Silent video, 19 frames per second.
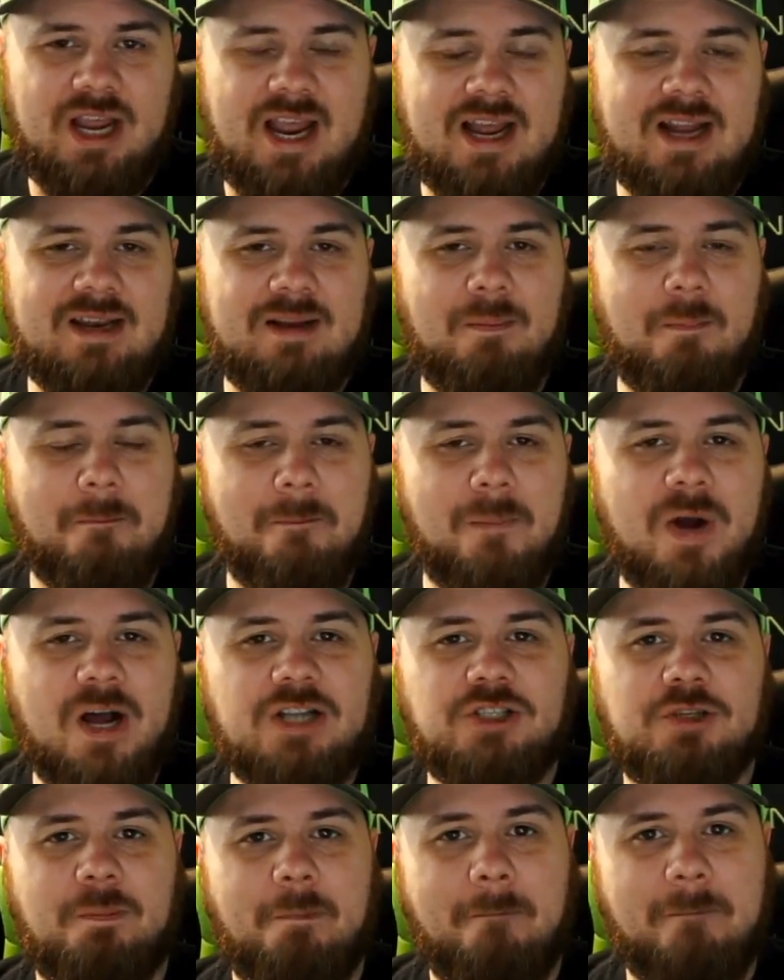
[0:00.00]
and
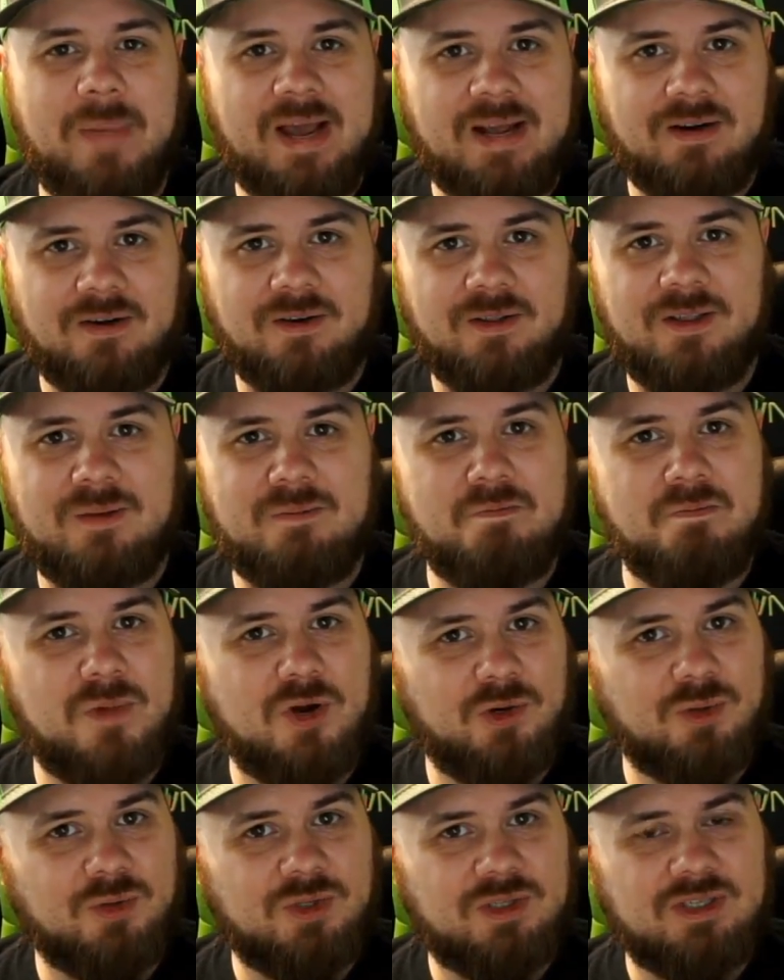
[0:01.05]
much better than
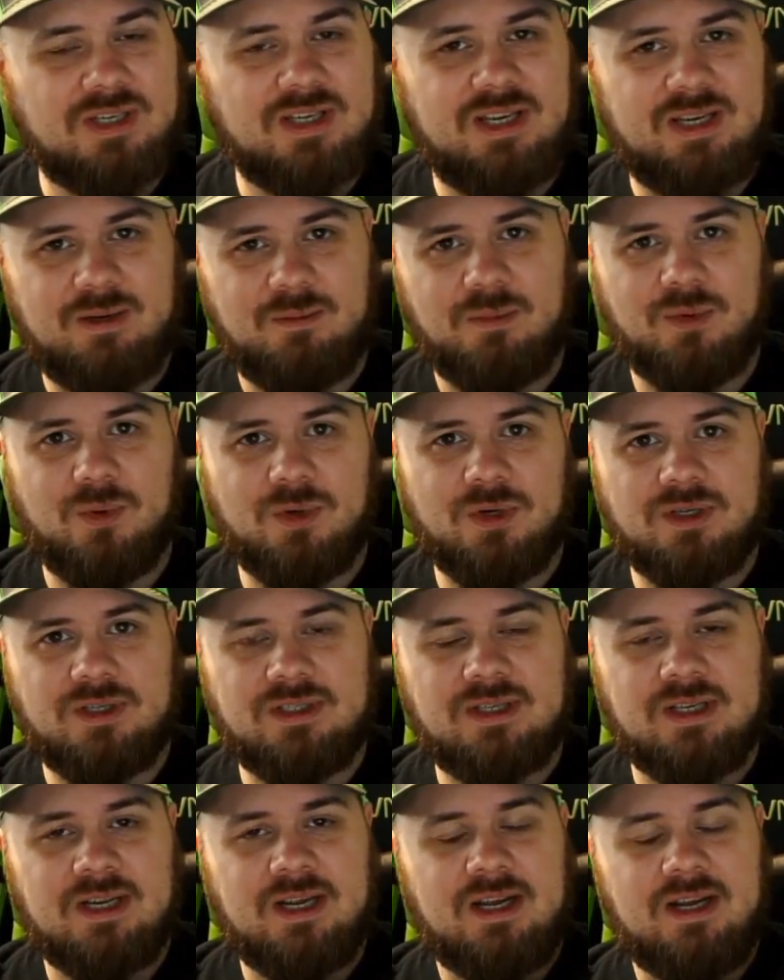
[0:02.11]
most
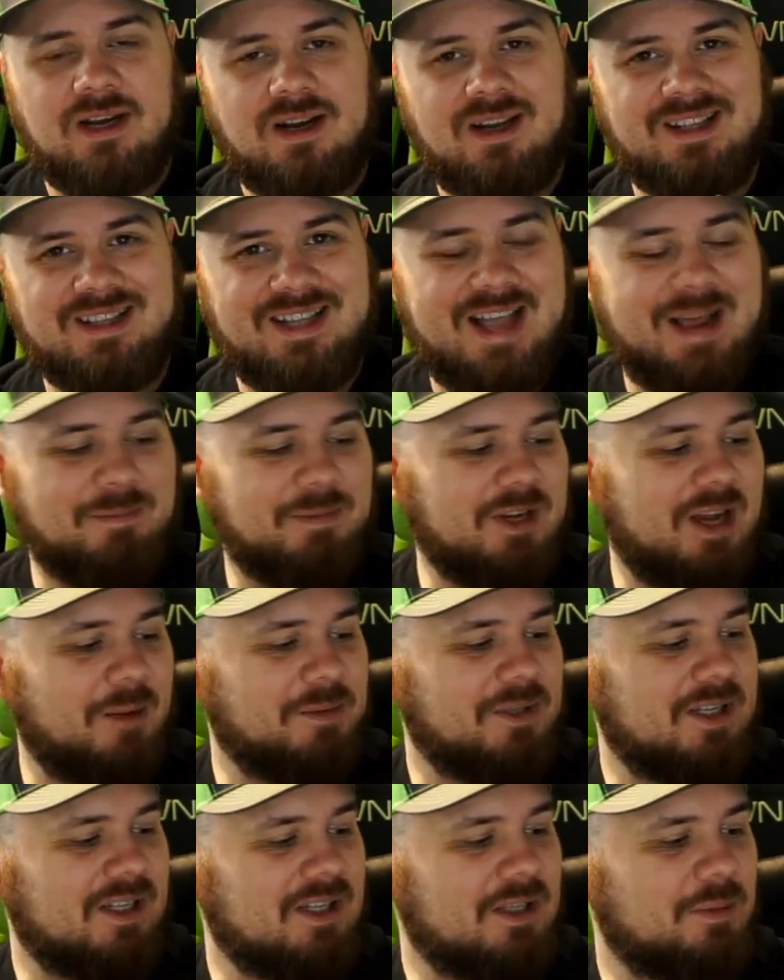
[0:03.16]
keyboards on
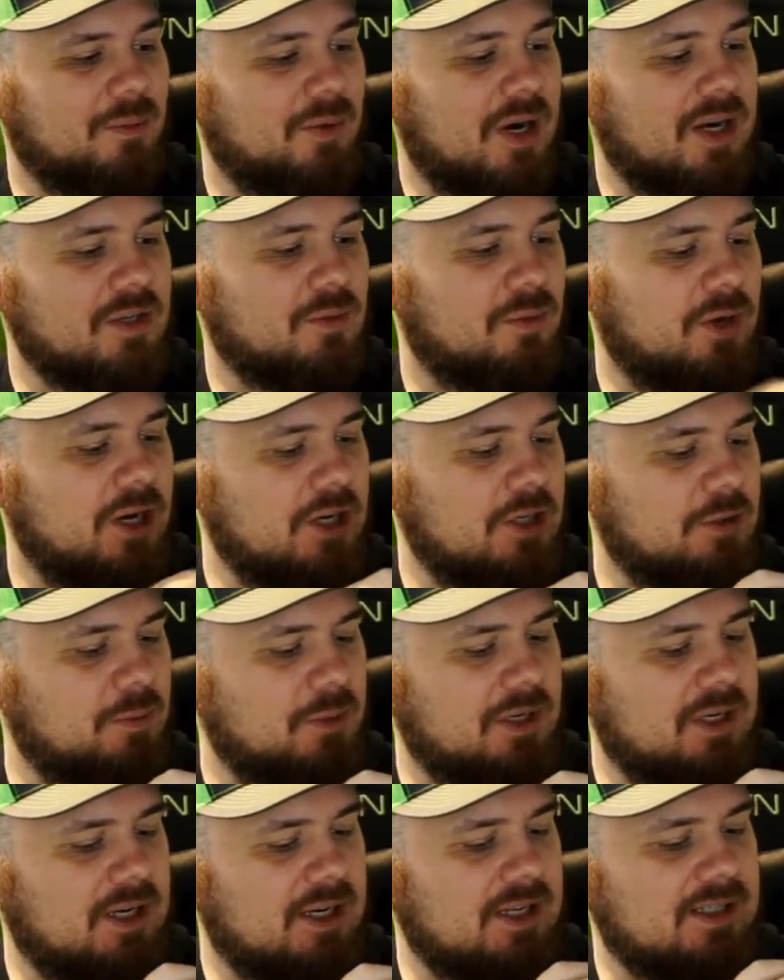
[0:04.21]
laptops in this price range,
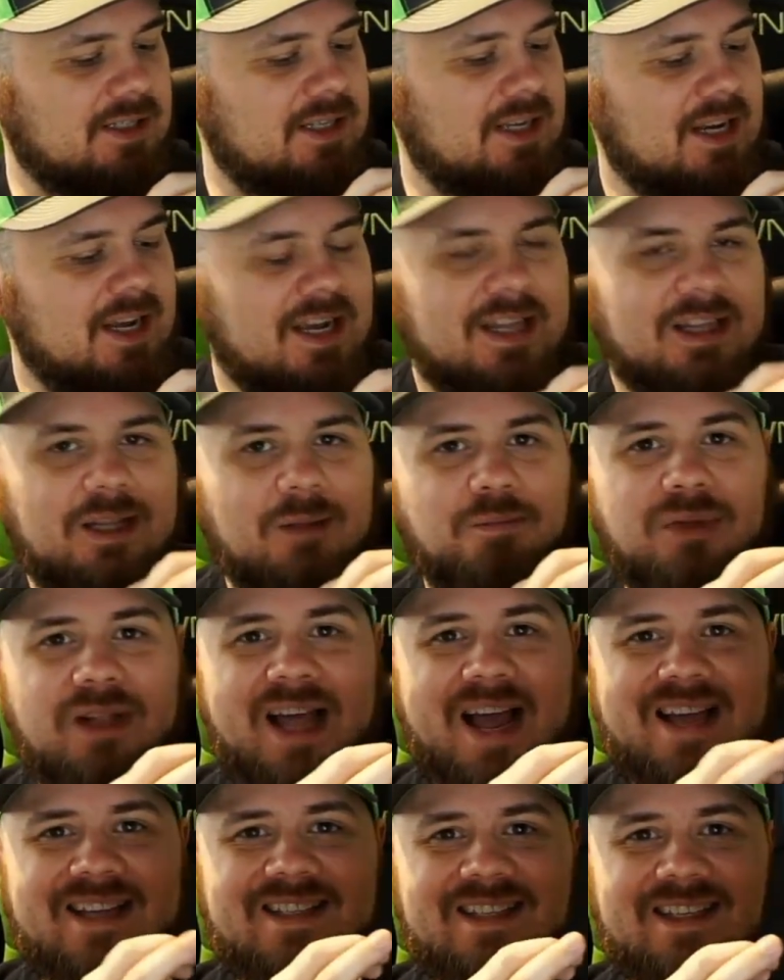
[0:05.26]
because the
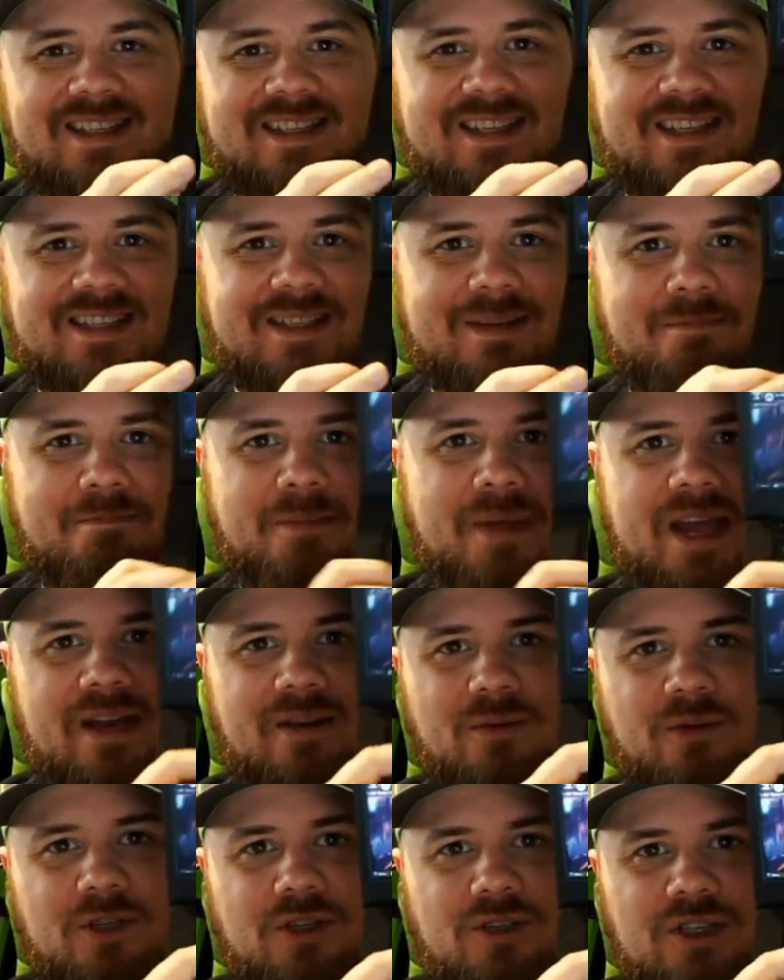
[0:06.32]
plastic doesn't bend
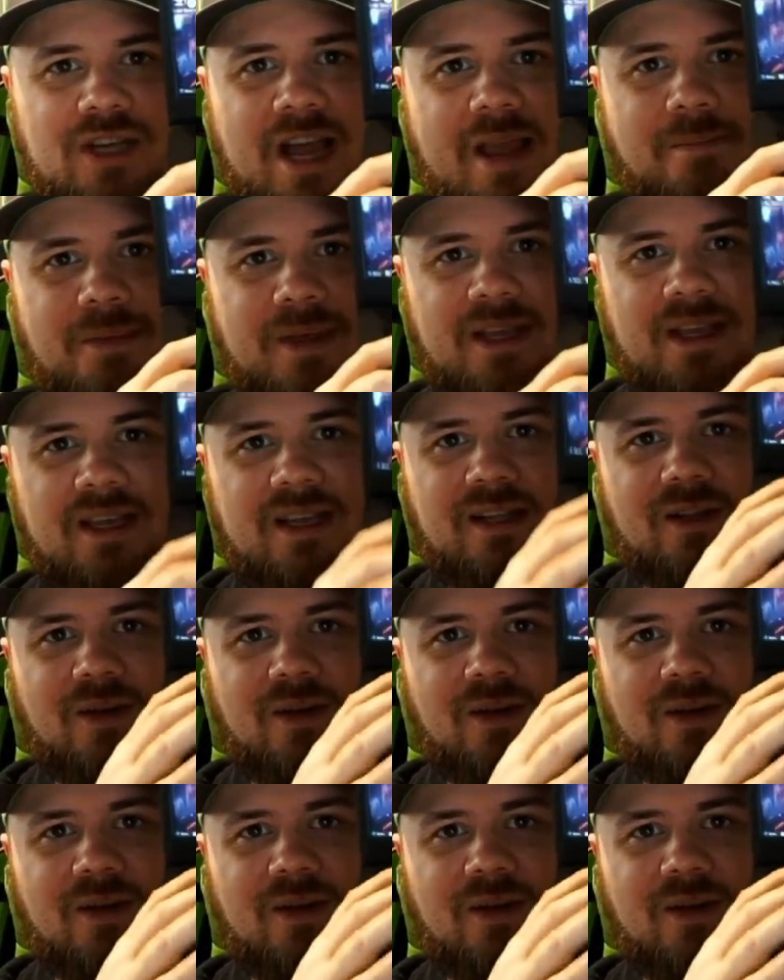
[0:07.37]
when you're typing in.